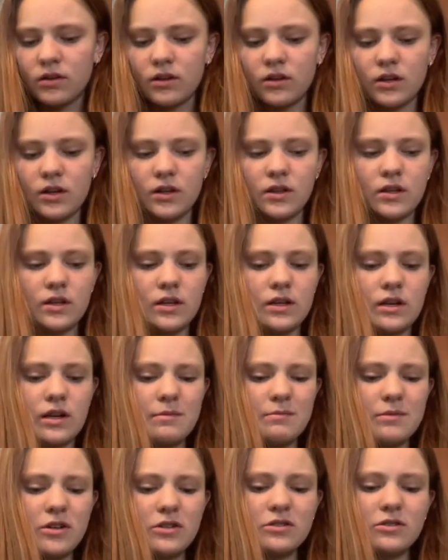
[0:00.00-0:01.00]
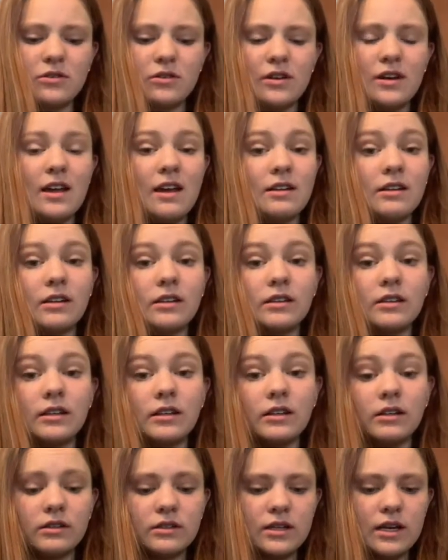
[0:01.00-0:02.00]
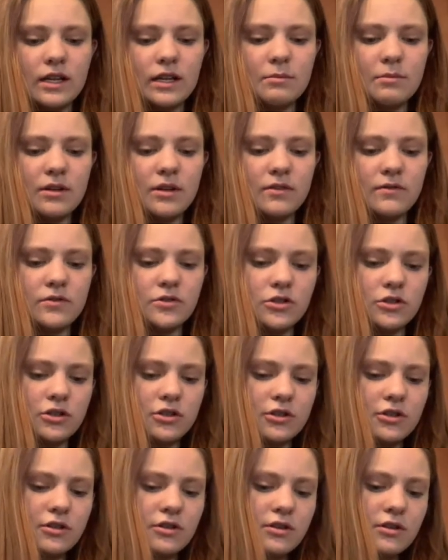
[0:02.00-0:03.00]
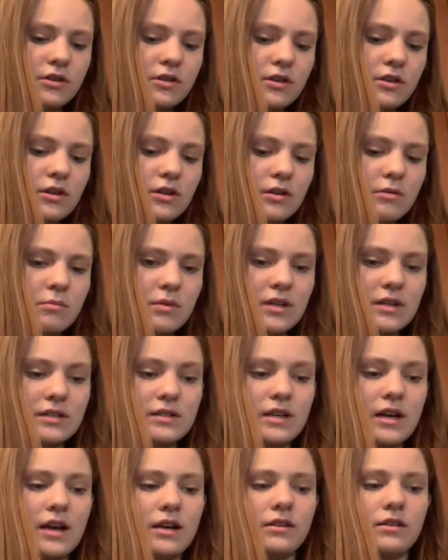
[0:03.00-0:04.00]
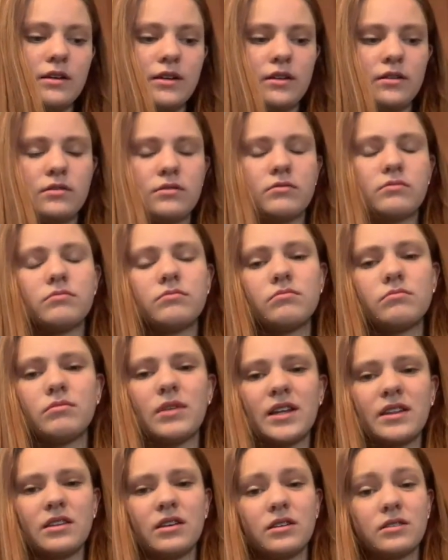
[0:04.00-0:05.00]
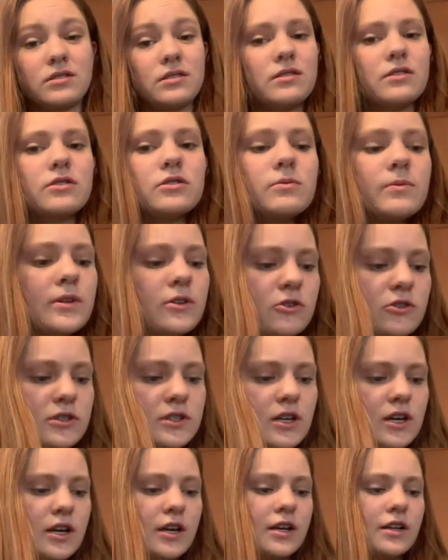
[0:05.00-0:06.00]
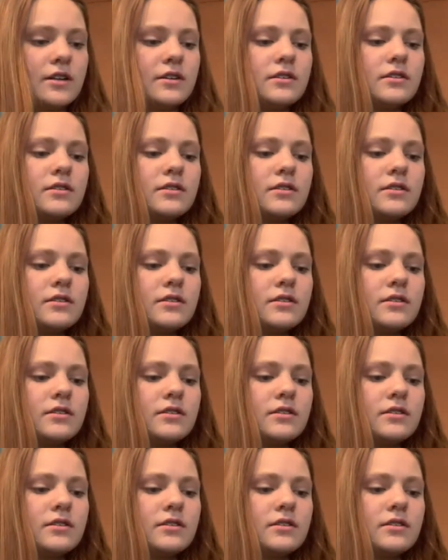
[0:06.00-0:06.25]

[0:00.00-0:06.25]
And then I'm also gonna add a little tiny bit of sugar because I like my things on the sweeter side.